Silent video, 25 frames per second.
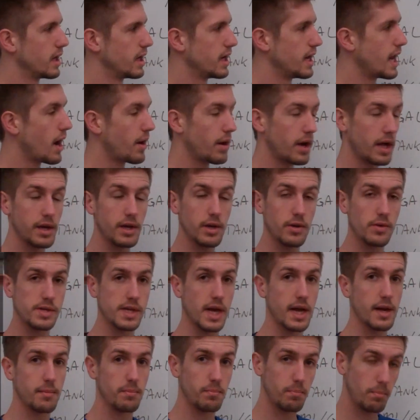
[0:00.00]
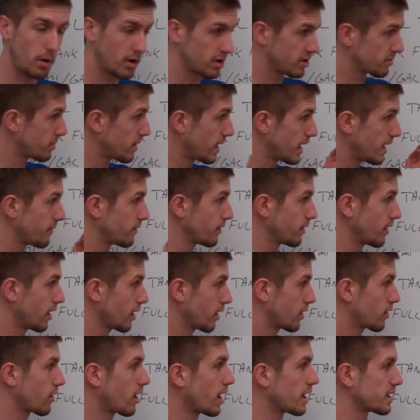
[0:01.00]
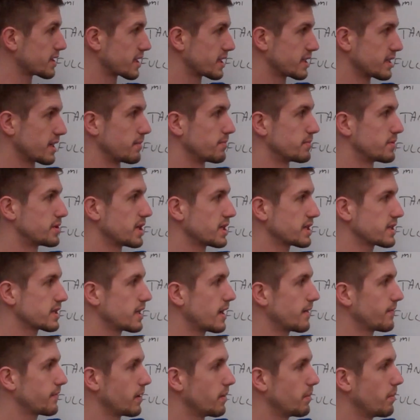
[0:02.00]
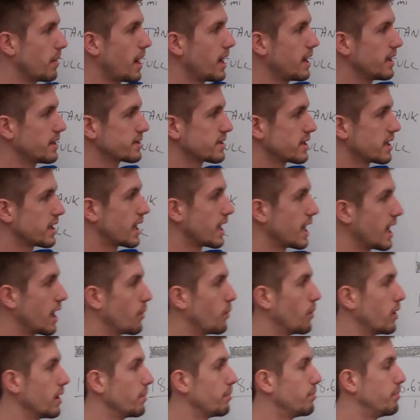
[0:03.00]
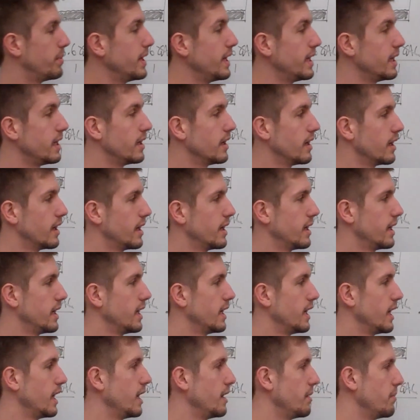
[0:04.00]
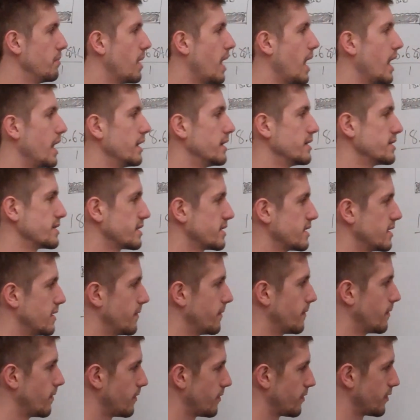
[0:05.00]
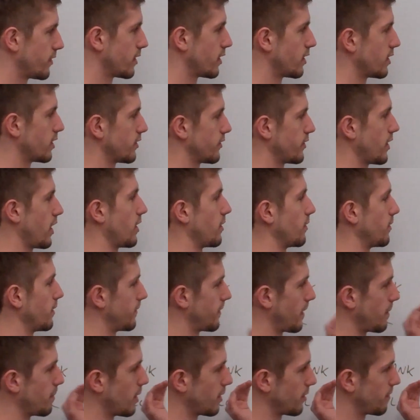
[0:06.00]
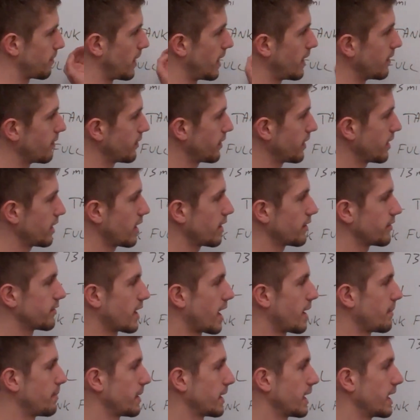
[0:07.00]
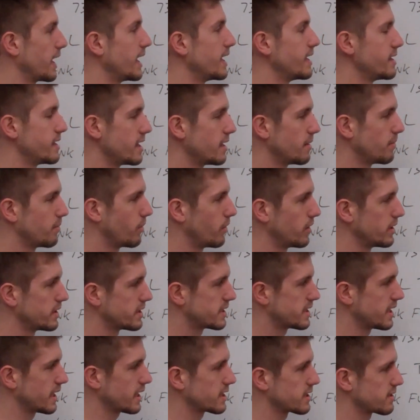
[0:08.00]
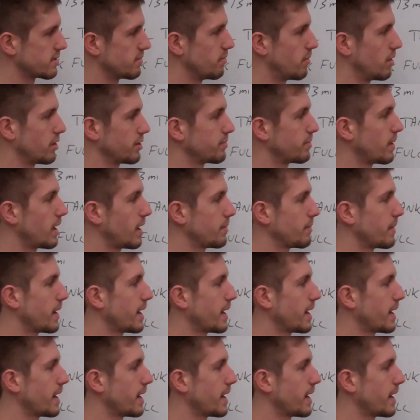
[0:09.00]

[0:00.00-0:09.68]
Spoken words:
Now what I do is I multiply everything across because I'm just left in miles and I want to be in miles. So if I multiply everything on top, I get 18.6 multiplied